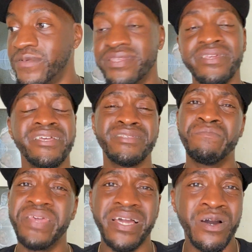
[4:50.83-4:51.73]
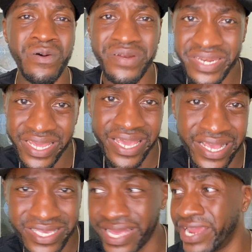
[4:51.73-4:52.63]
We see these big old
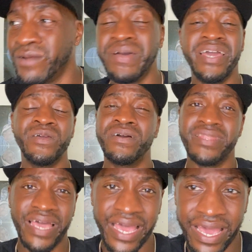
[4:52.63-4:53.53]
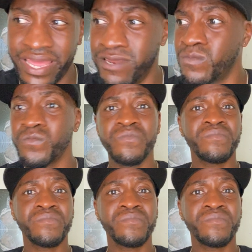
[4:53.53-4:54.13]
dicks. Like, everybody online